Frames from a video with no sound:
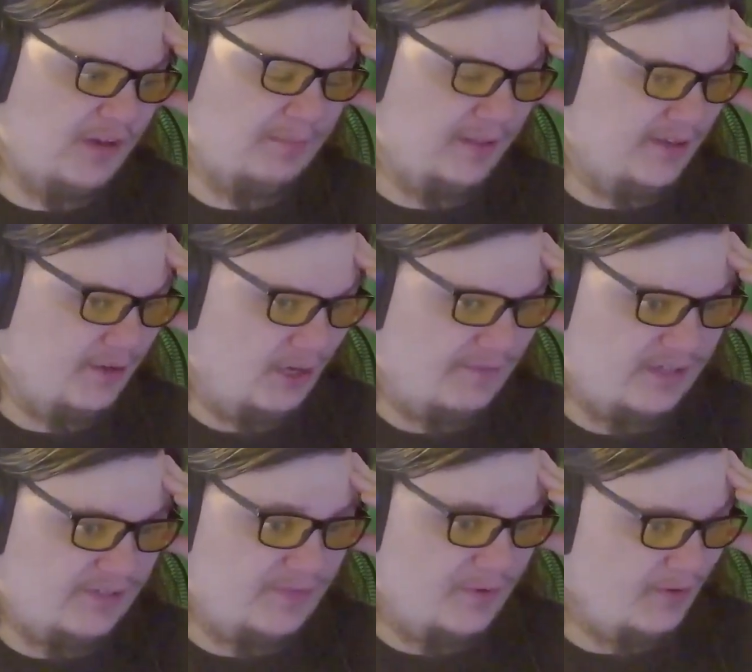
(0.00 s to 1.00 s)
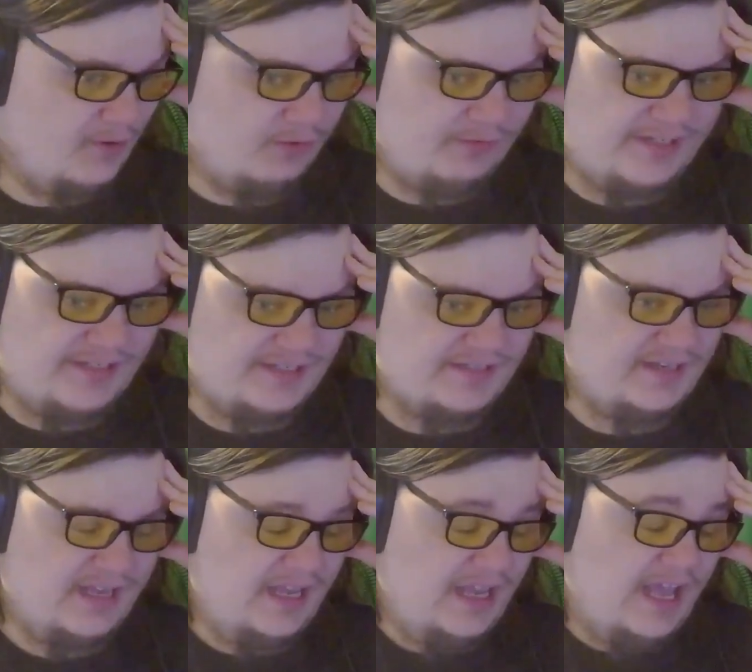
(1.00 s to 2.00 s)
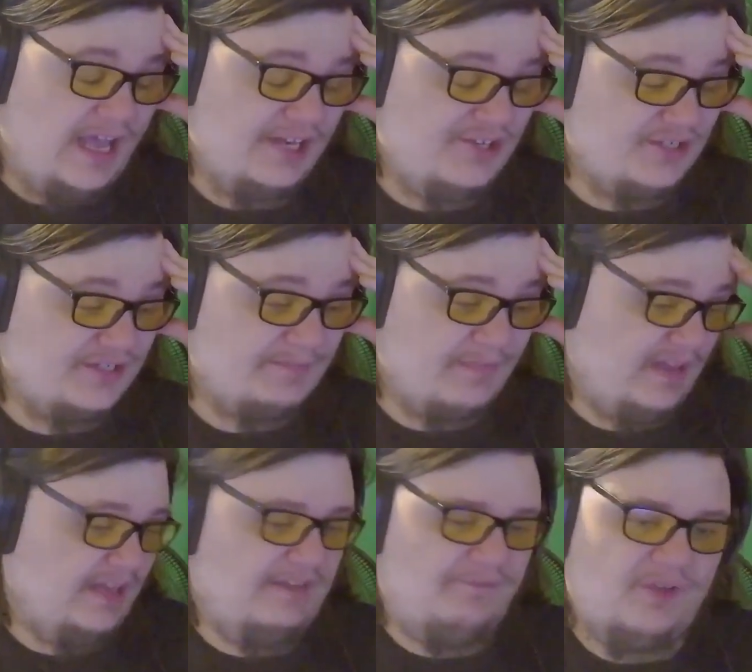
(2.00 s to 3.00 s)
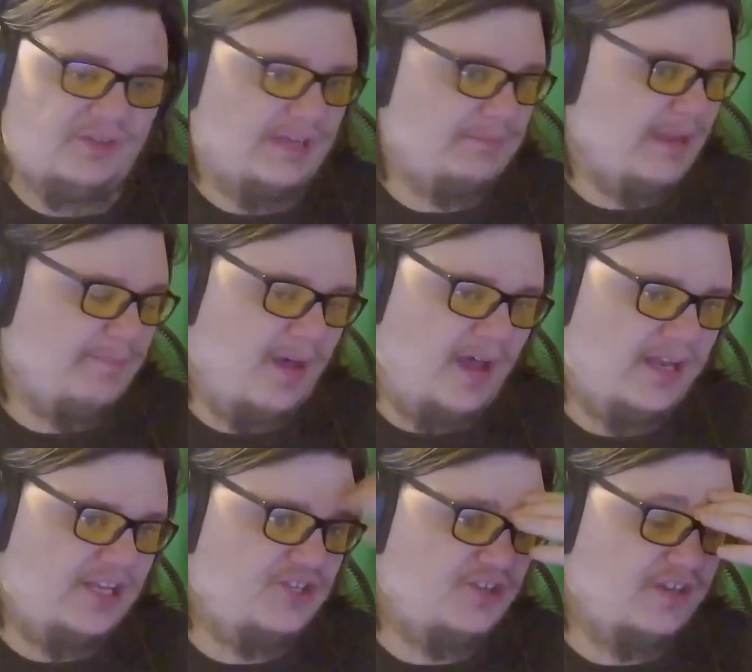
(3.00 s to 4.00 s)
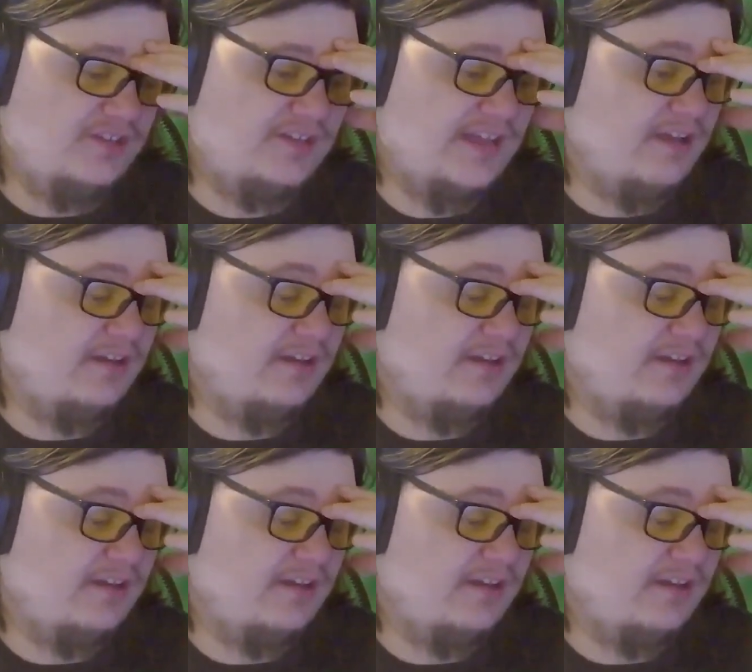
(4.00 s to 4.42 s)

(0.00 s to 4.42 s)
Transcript: nervous for no reason. It feels like my body shuts down,